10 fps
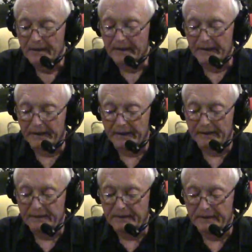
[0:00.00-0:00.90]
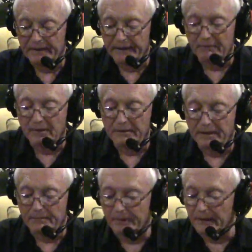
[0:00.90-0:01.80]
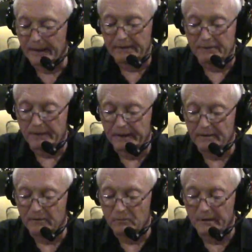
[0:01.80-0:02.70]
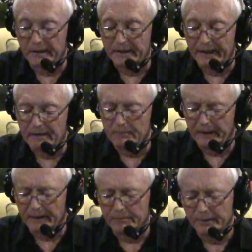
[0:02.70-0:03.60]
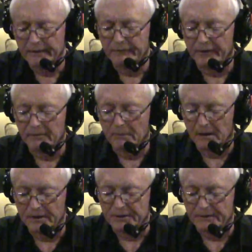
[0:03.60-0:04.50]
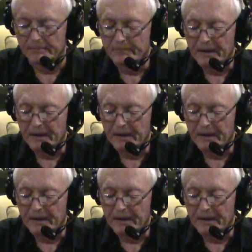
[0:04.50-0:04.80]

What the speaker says: And they wound up, Iowa Grant, winning that by a pretty fair margin.